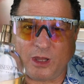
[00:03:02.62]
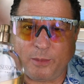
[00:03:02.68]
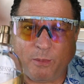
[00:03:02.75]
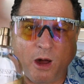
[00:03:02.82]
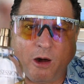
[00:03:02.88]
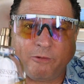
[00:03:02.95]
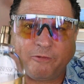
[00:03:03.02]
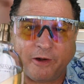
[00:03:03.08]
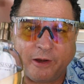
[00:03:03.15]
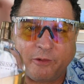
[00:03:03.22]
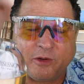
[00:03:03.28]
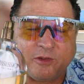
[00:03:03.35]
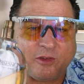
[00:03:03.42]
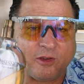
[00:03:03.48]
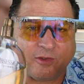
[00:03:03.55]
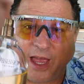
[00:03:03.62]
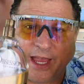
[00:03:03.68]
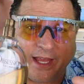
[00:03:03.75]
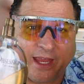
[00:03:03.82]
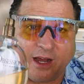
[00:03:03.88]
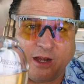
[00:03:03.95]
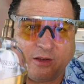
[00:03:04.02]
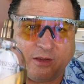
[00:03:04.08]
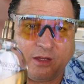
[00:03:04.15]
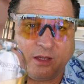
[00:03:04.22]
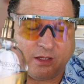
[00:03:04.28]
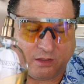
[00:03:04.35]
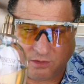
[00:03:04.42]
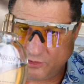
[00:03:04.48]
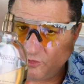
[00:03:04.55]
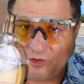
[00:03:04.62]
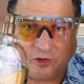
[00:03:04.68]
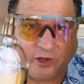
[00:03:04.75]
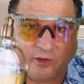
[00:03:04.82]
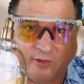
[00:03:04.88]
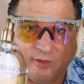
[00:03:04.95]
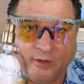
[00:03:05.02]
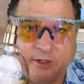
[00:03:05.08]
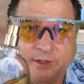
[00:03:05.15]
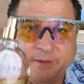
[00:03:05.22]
Male fragrances. I guarantee it, seriously.